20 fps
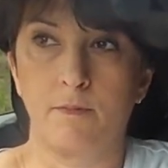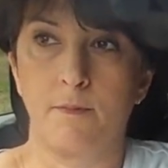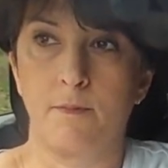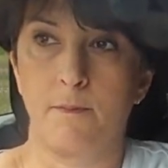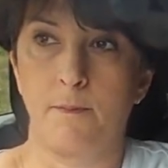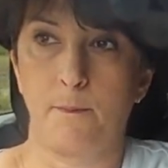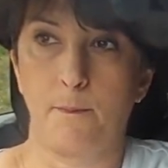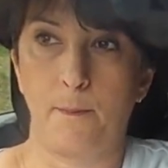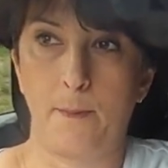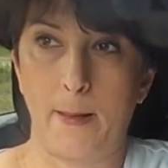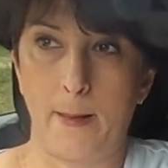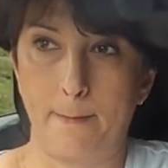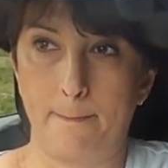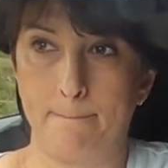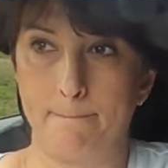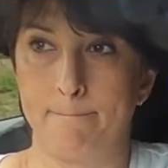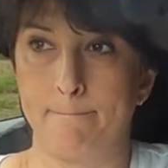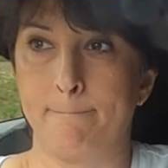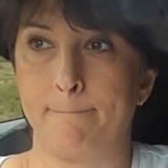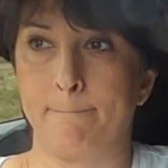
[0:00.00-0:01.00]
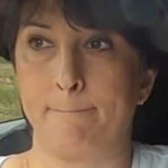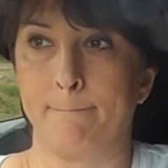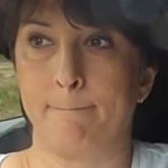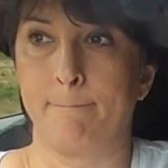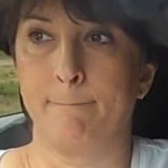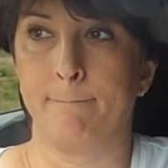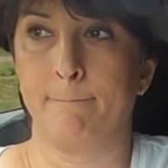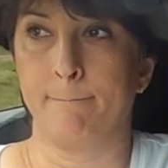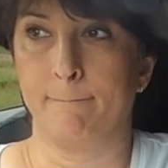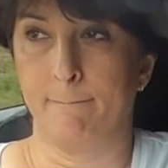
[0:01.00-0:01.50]

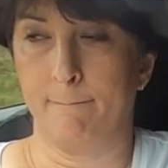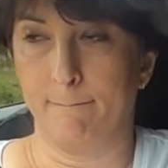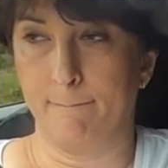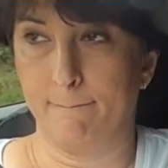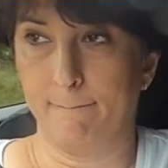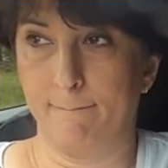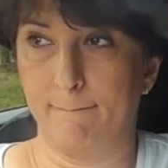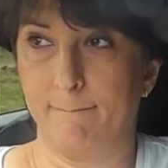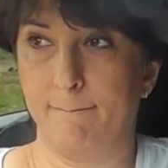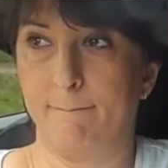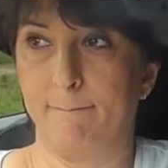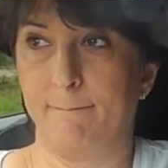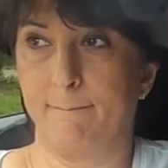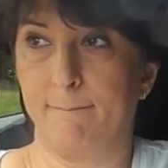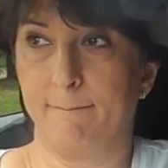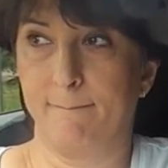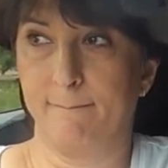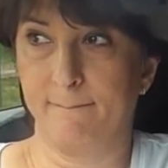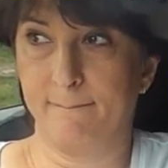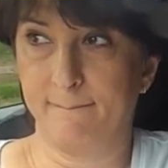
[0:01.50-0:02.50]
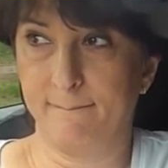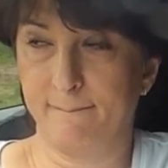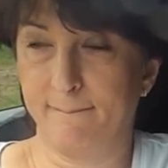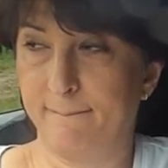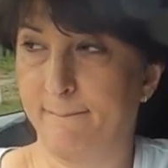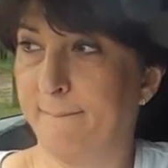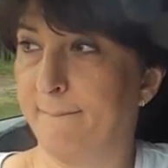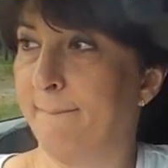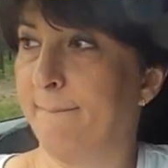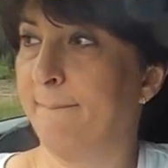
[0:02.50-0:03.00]

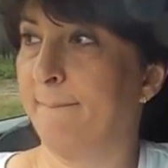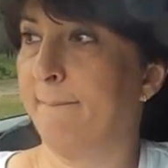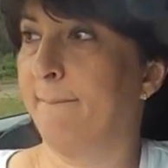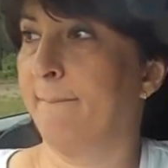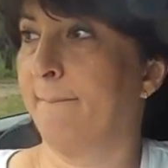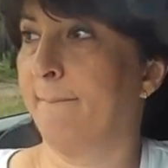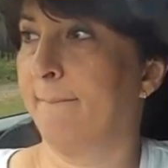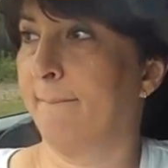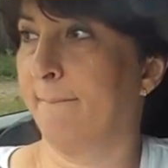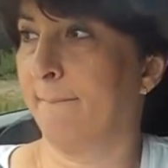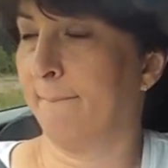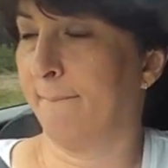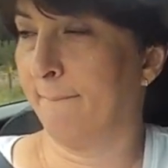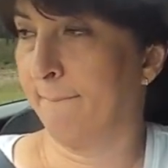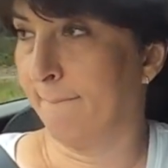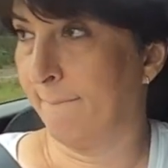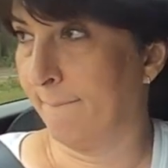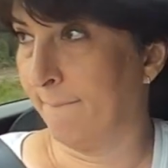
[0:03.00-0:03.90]
No words are spoken by the person on screen.